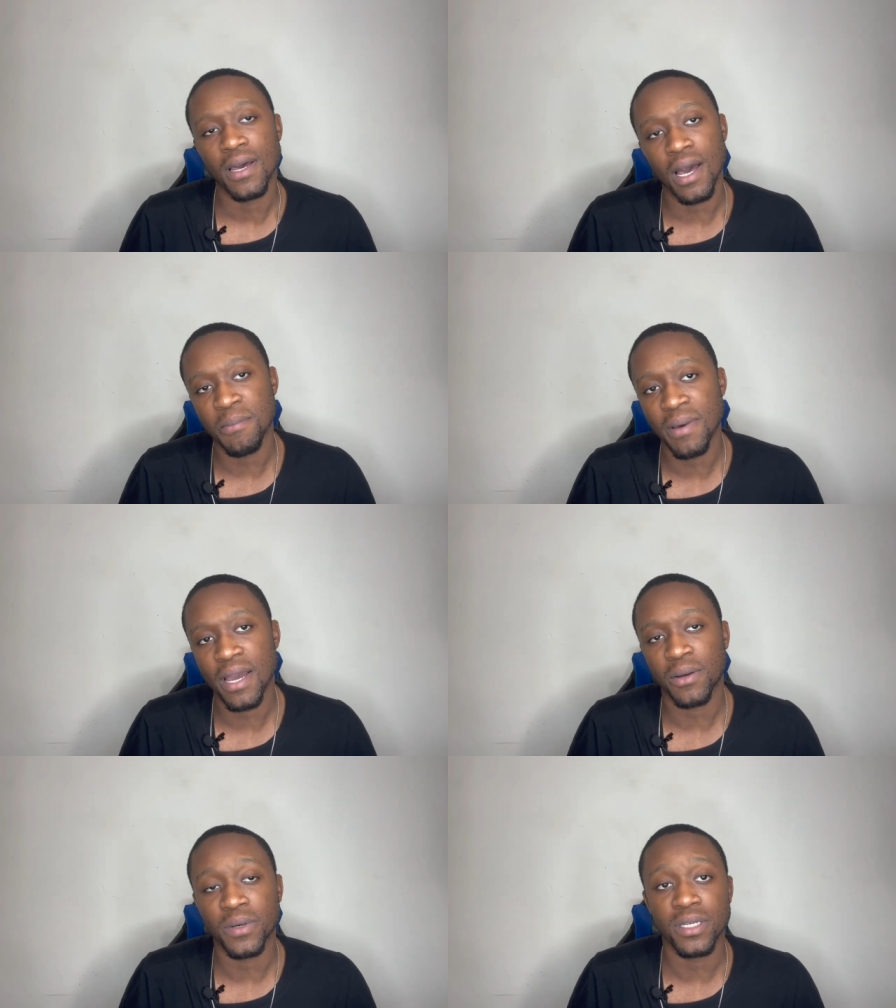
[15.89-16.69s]
I'm
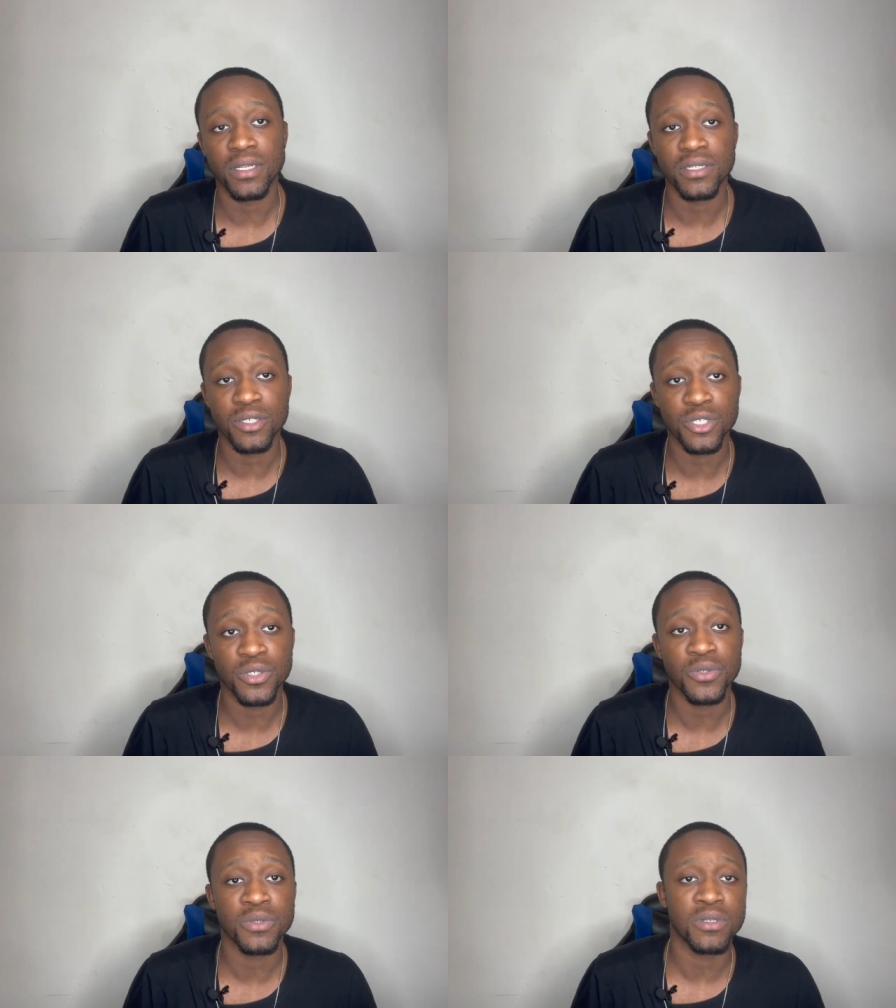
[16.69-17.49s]
back with another
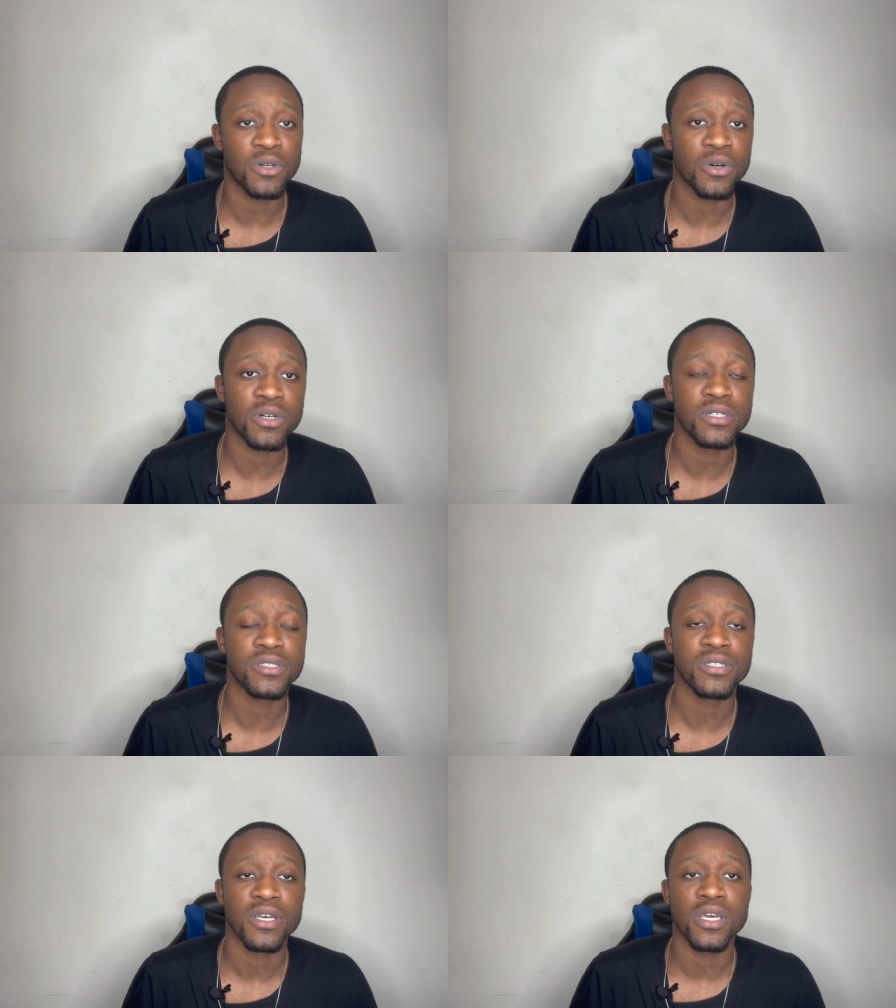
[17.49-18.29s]
shoe, and of
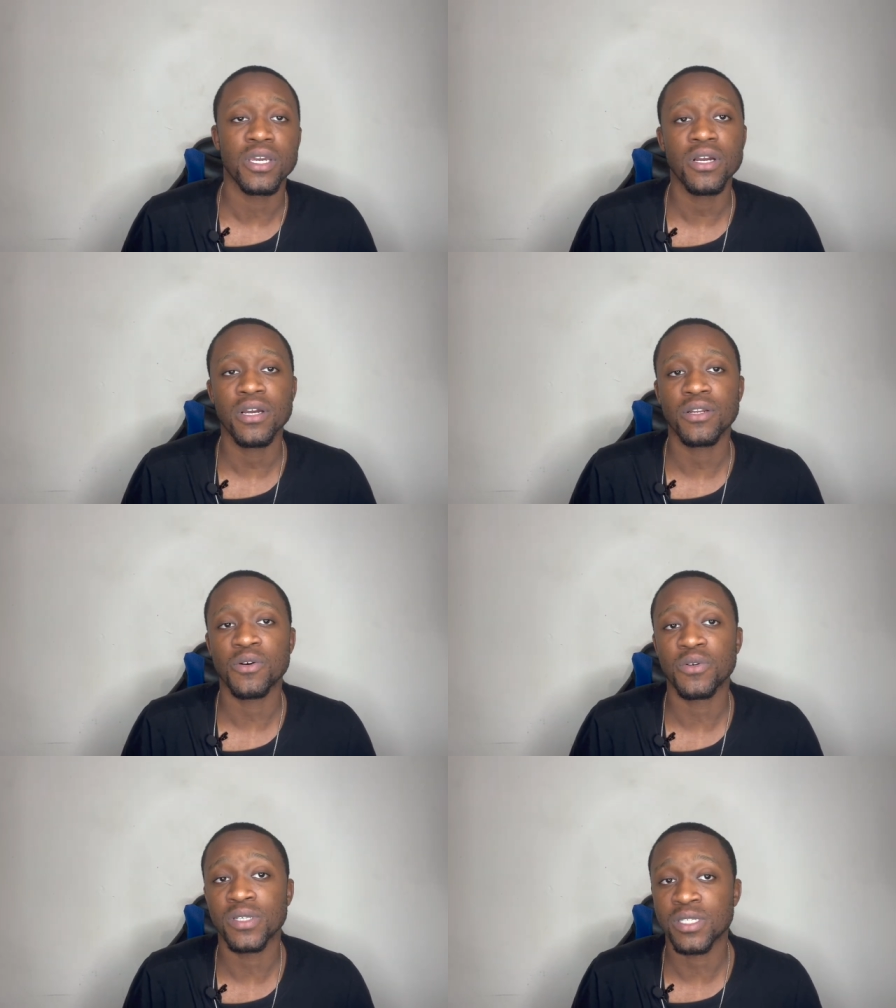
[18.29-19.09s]
course, you already know
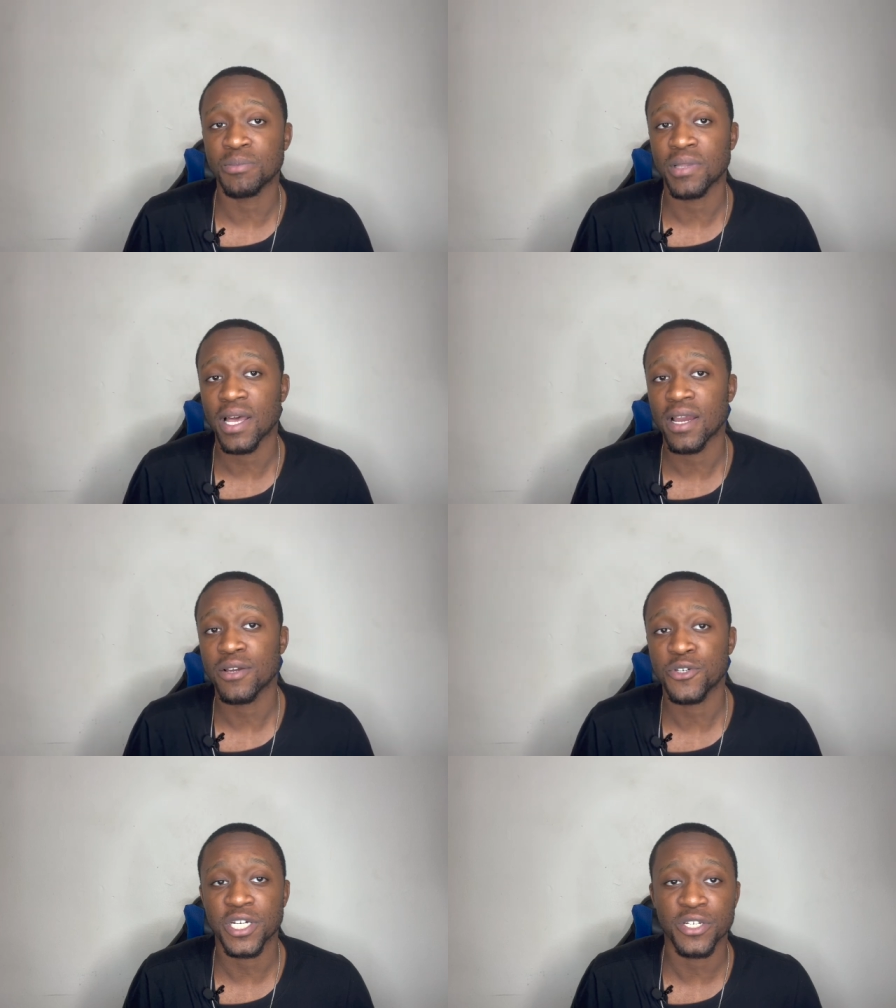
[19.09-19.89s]
who's the supplier,
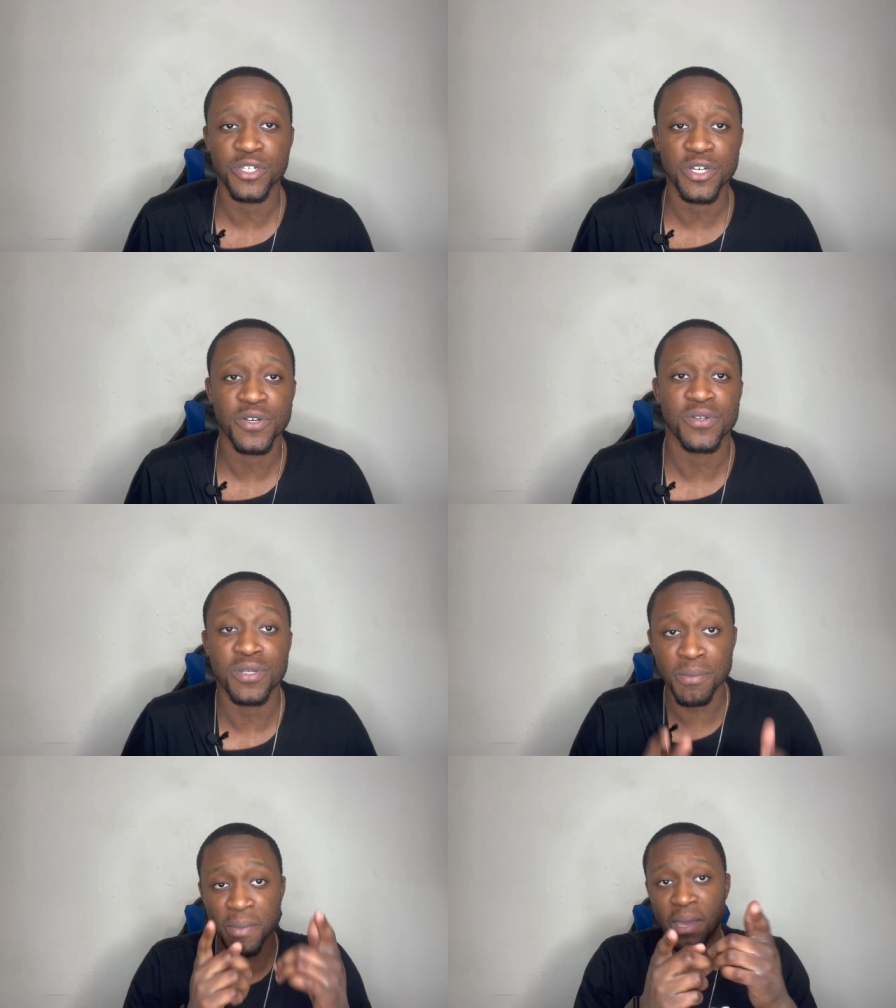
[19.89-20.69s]
Trader
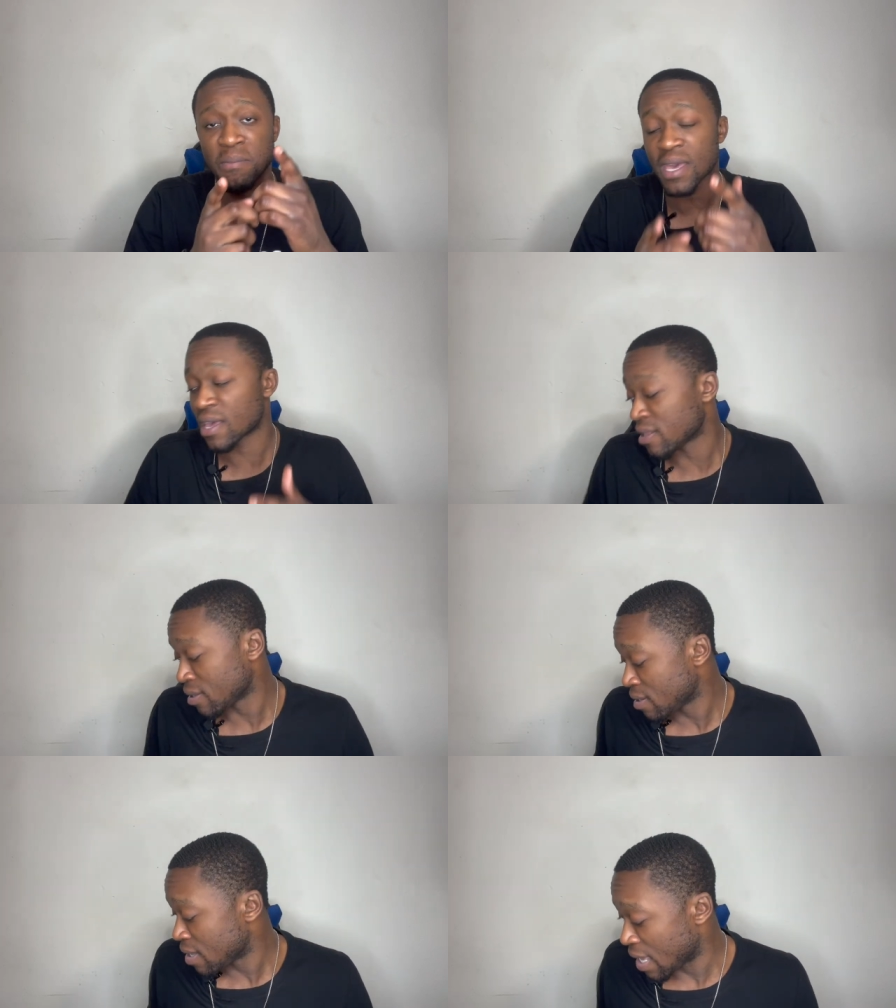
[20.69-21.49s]
Joe's, main man.
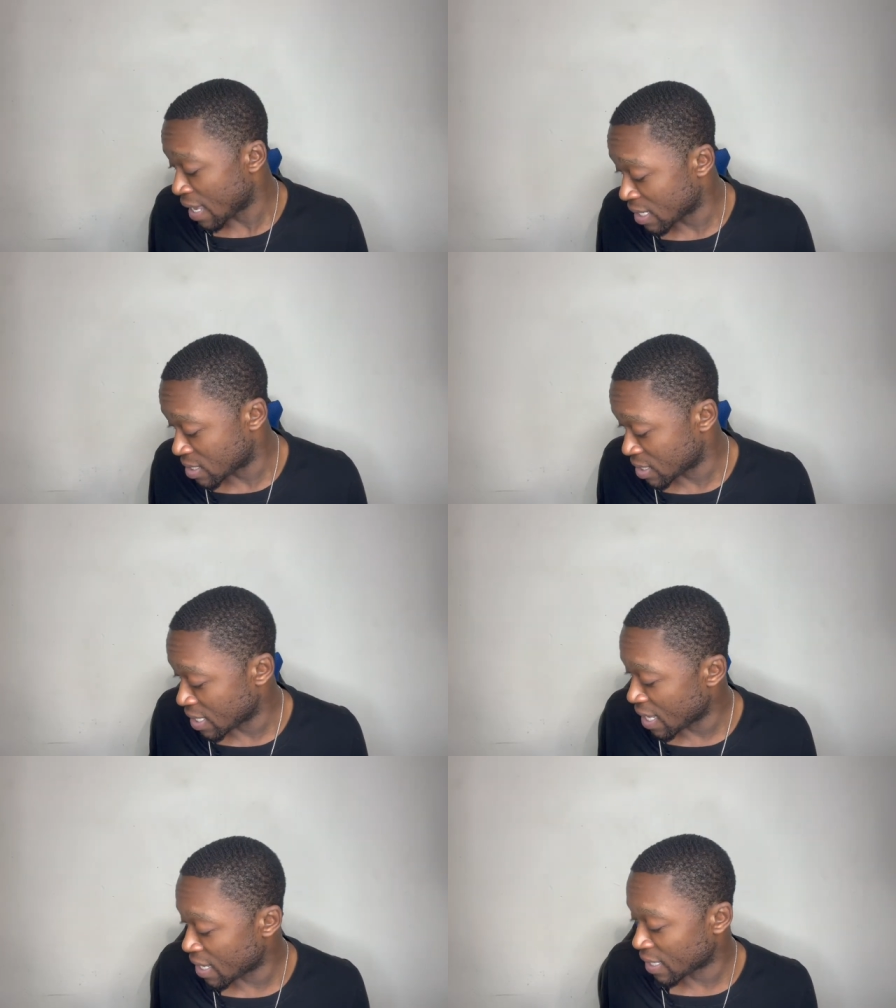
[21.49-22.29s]
And
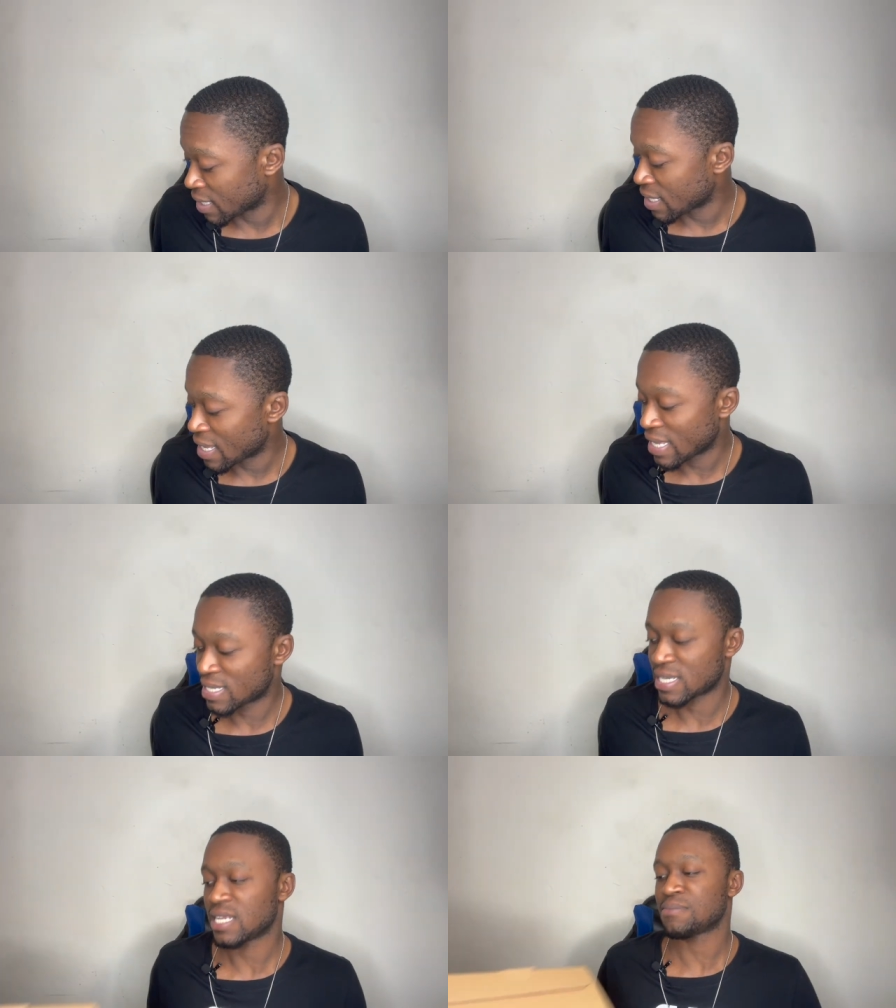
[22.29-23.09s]
today, he's
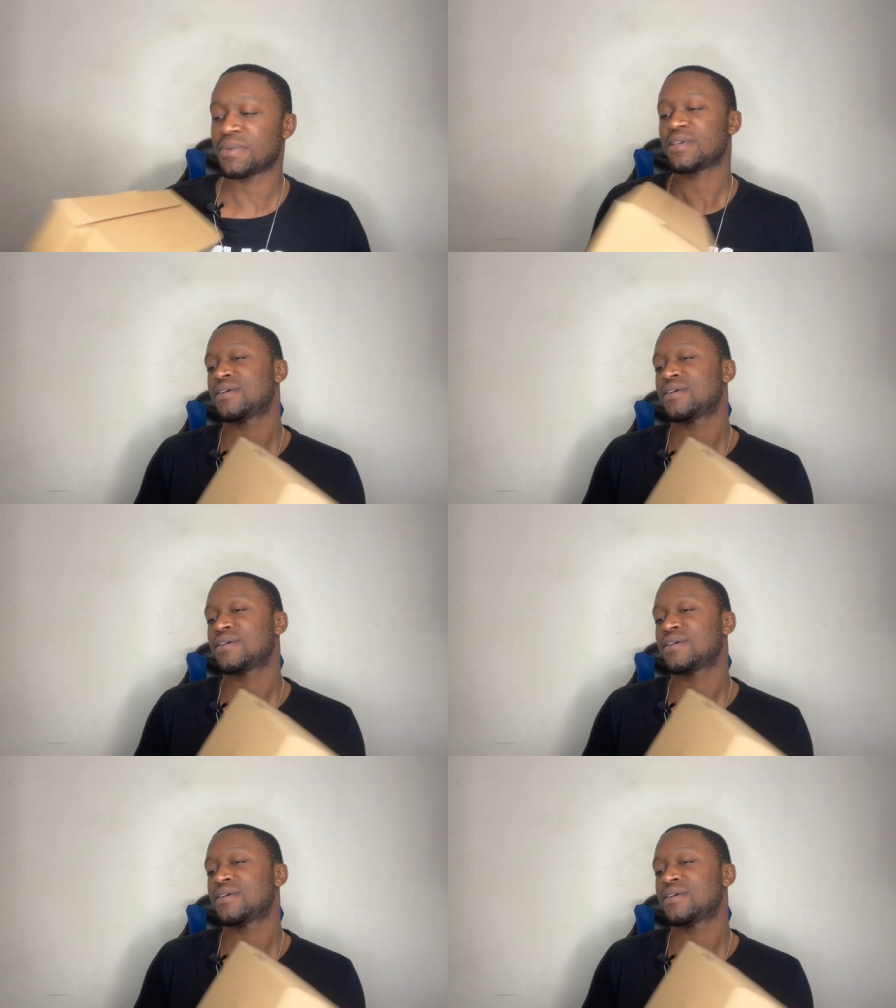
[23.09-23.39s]
sending me